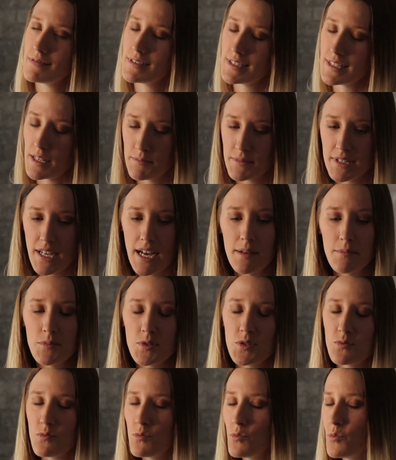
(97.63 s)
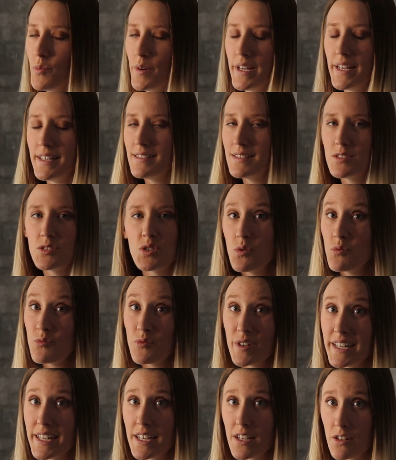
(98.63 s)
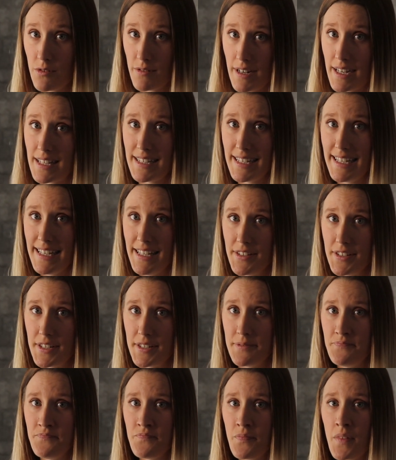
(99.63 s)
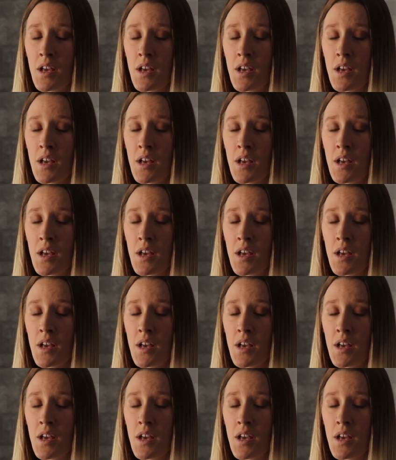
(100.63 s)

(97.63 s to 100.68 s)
sometimes we don't read it correctly either.